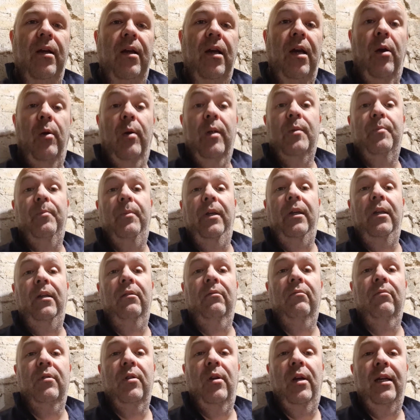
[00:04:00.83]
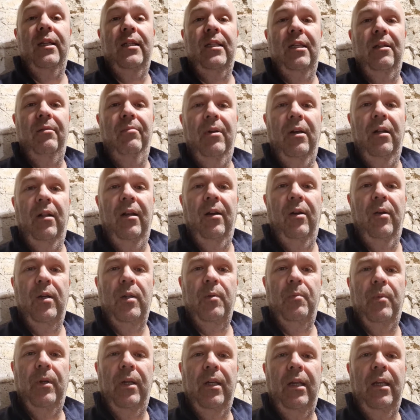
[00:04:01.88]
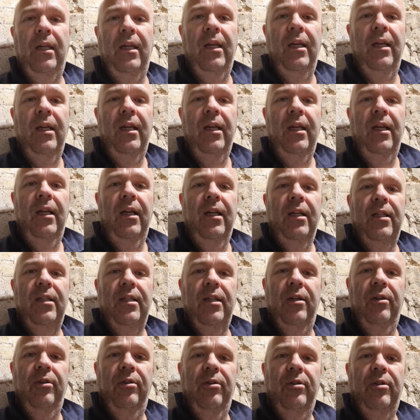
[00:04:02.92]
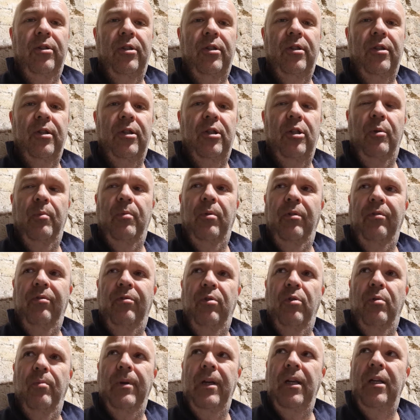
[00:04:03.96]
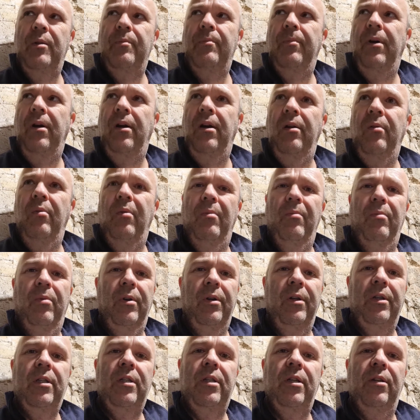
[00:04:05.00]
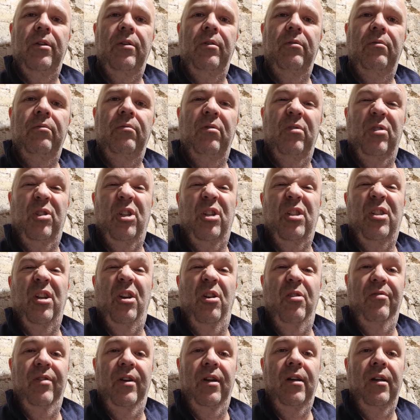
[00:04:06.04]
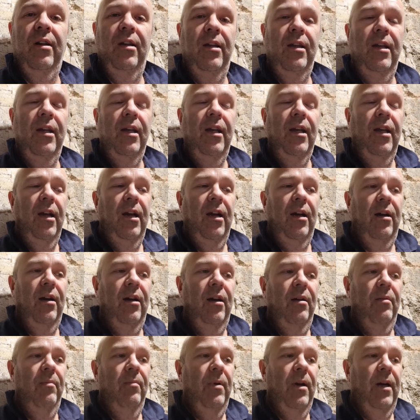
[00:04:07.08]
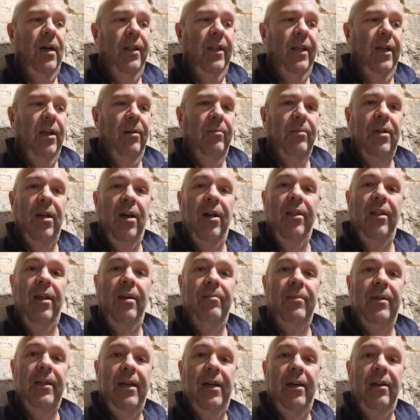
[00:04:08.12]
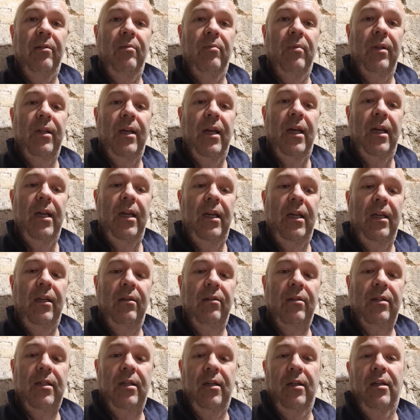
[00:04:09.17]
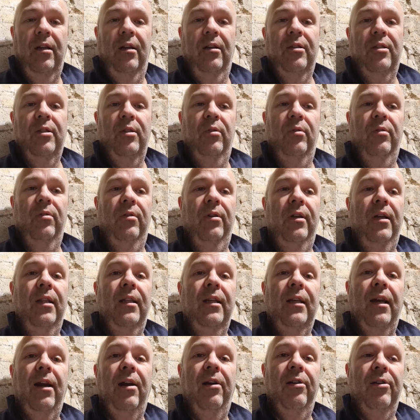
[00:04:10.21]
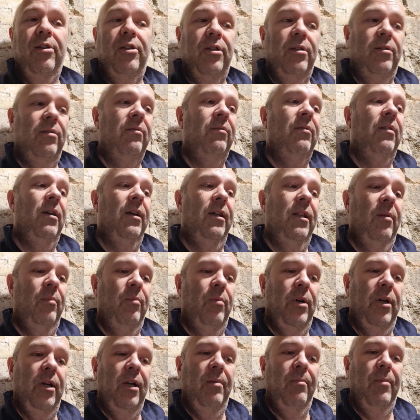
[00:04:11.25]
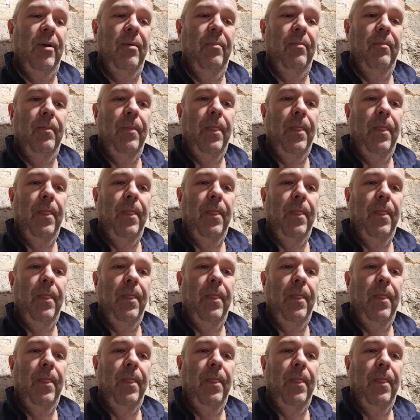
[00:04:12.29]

OSB, so 18 mil OSB. So it's 2.4 meters by 1.2, or just over. And then I'm cutting them down with a circular saw in the garage and then bringing them up.